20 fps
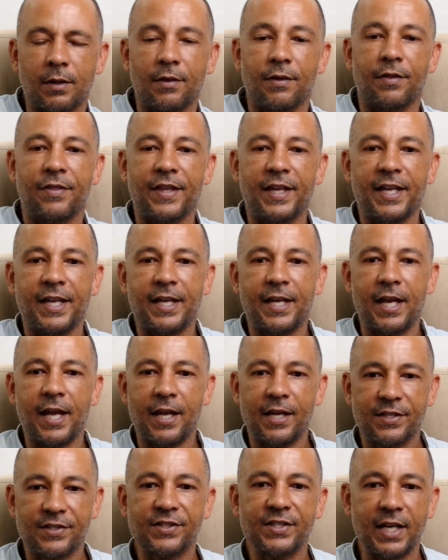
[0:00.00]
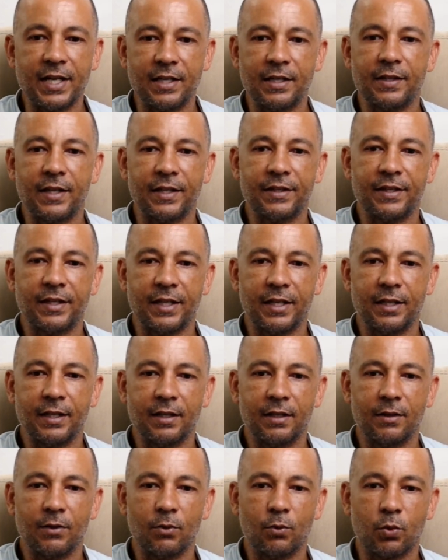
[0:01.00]
they stated that
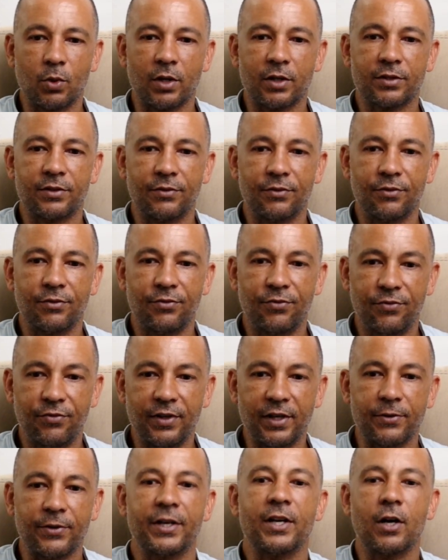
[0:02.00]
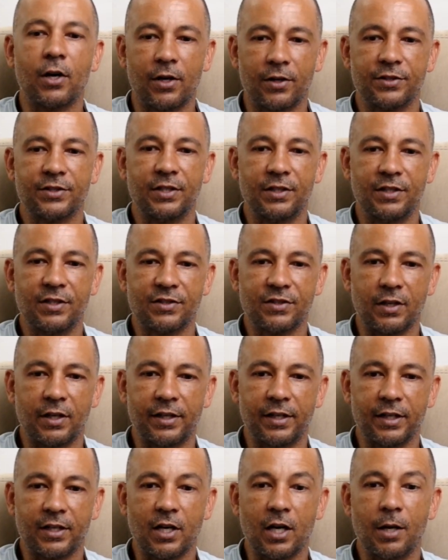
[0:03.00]
they worked very hard to
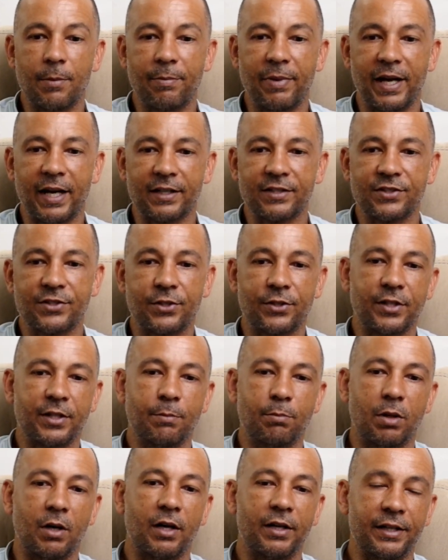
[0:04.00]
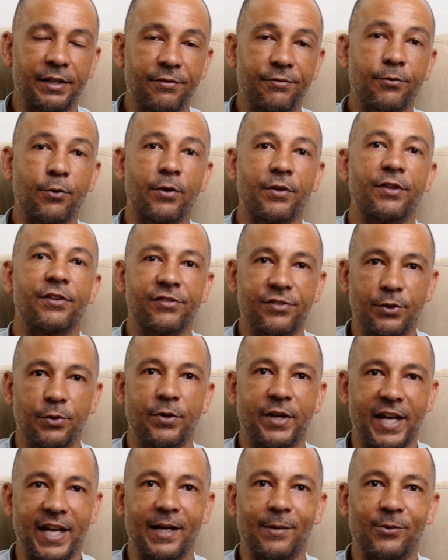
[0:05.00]
design a compact, sturdy body for this
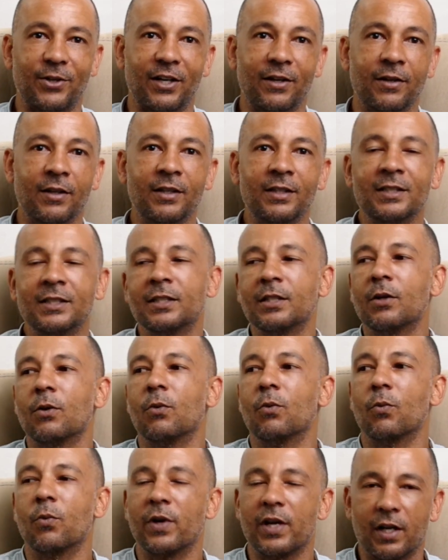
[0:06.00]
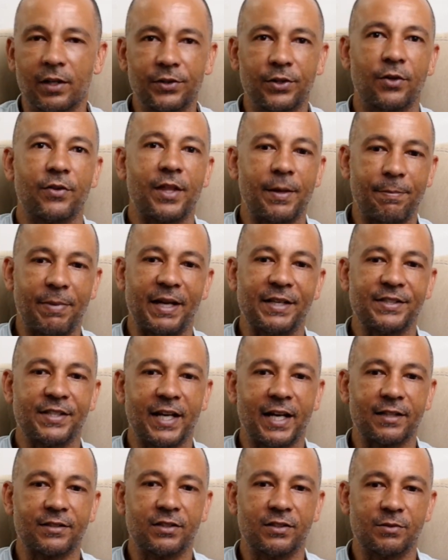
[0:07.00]
new camera. We all know that
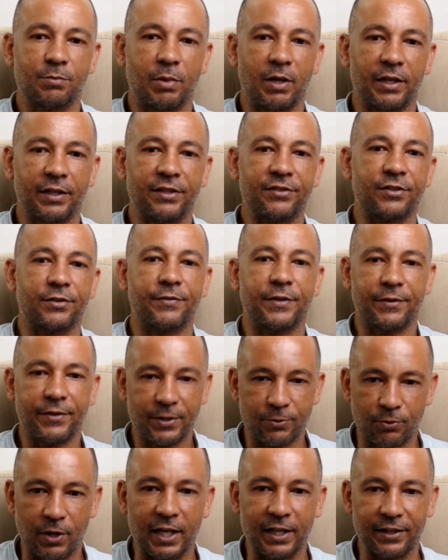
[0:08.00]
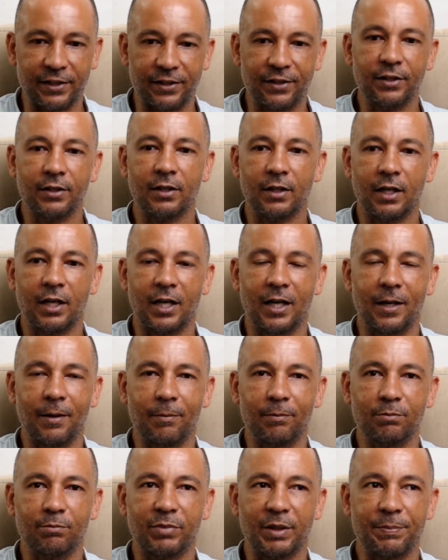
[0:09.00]
Pentax's bodies are very rugged,
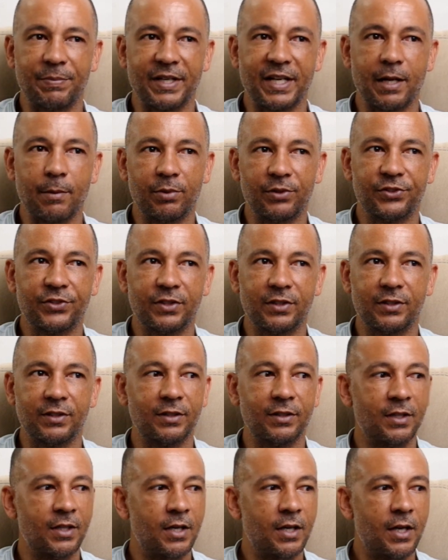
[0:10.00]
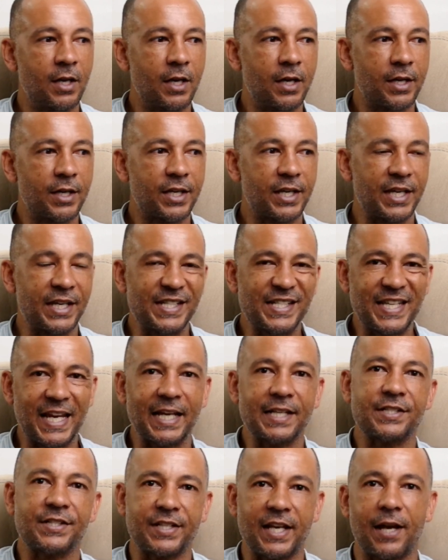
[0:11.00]
but being able to
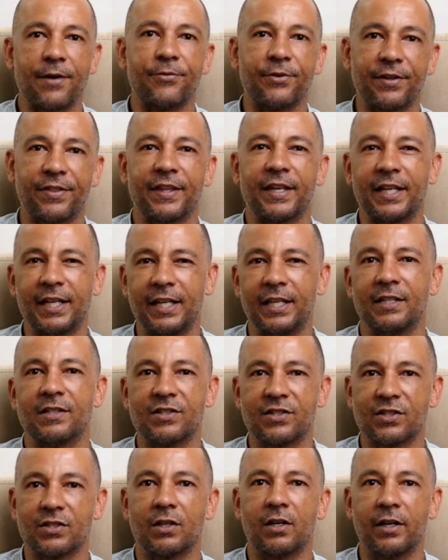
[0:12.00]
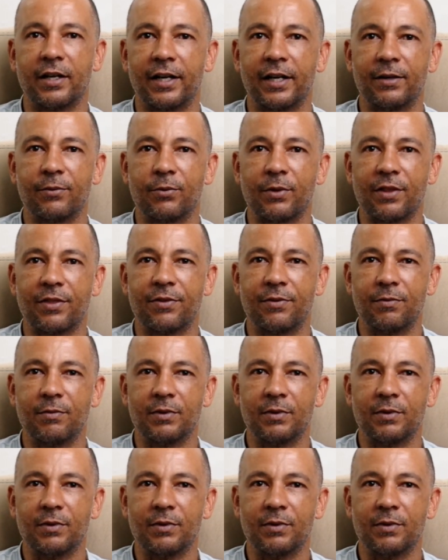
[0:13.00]
condense everything inside with,